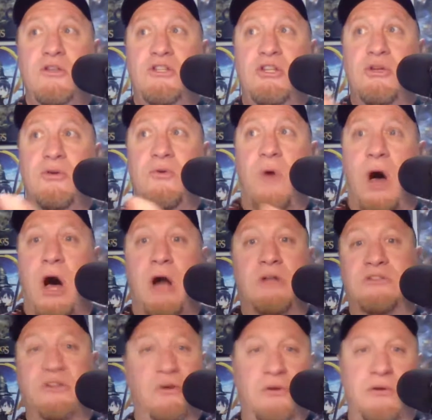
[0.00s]
to
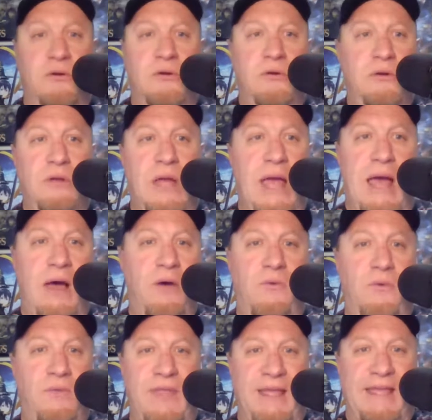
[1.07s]
alter how,
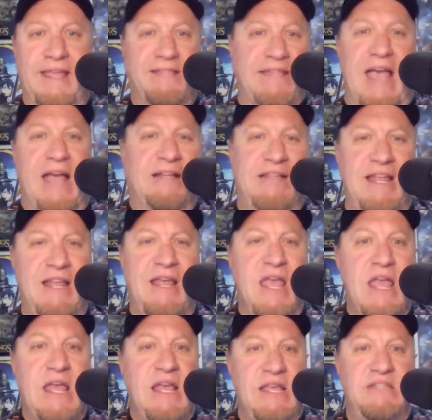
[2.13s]
like, his acting
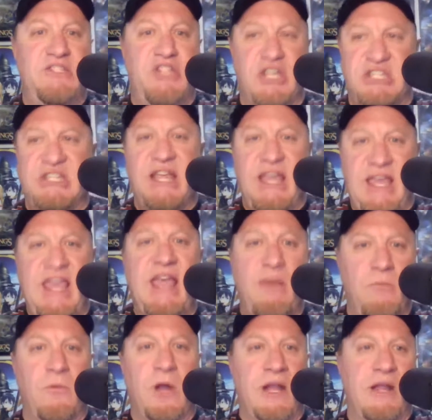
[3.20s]
is just
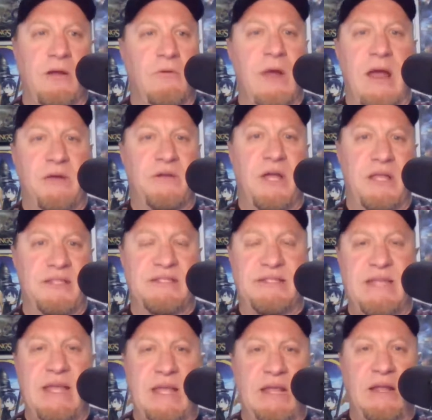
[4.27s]
him running around on
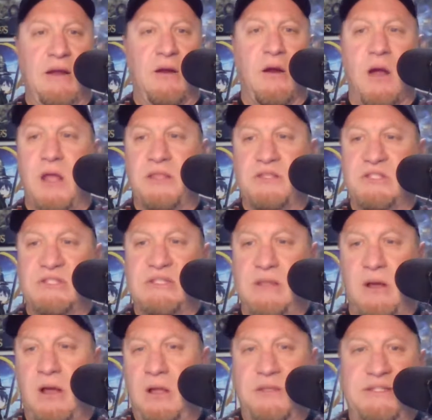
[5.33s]
scene or
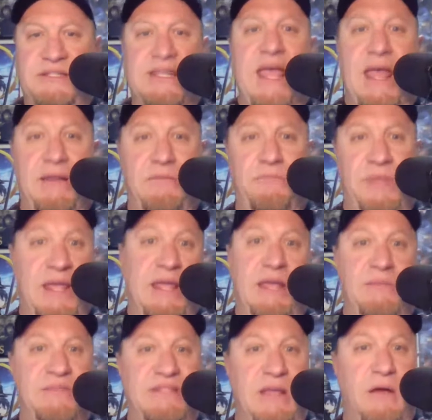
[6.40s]
on set being
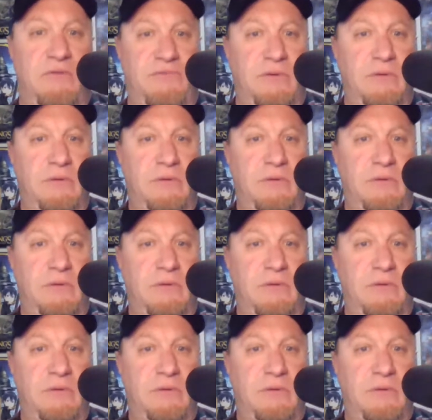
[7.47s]
himself.